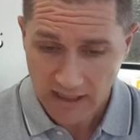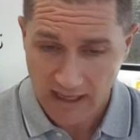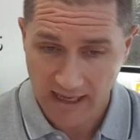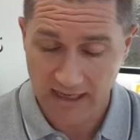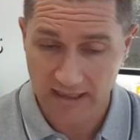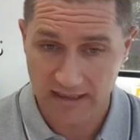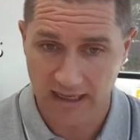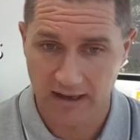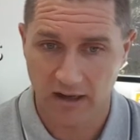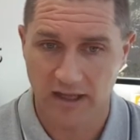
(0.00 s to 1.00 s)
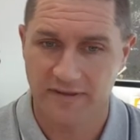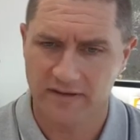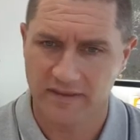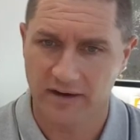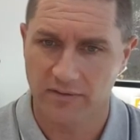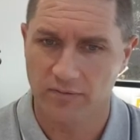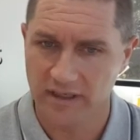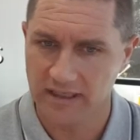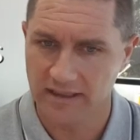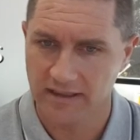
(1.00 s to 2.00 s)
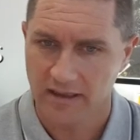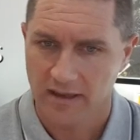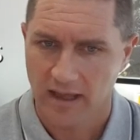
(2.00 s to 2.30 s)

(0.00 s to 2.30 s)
And I think that really